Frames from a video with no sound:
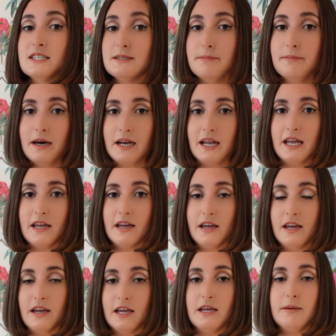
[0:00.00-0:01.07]
some money,
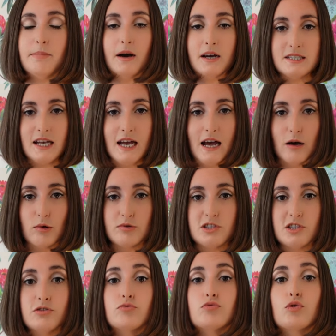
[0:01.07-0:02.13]
he buys a
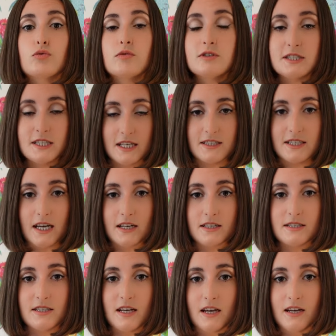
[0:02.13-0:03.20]
house in rural
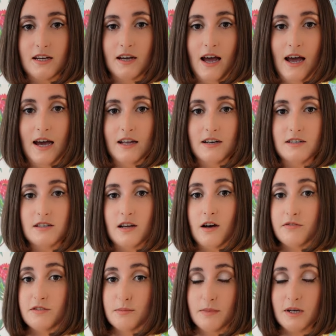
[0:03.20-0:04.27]
Sussex and,
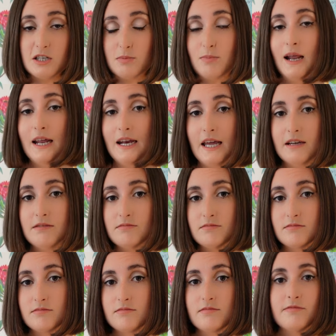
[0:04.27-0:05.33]
after much planning,
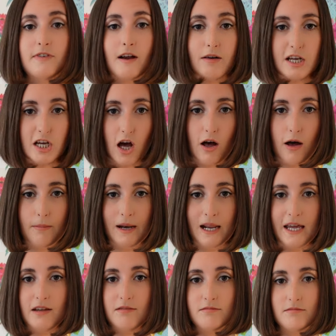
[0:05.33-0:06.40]
very
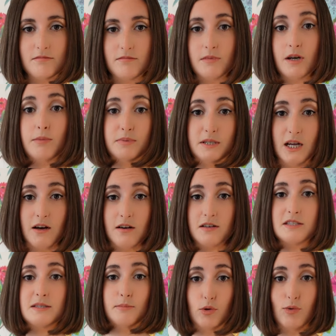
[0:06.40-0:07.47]
calmly
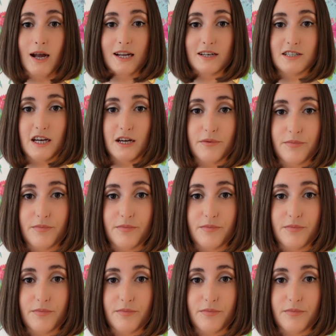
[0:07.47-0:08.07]
abducts Miranda.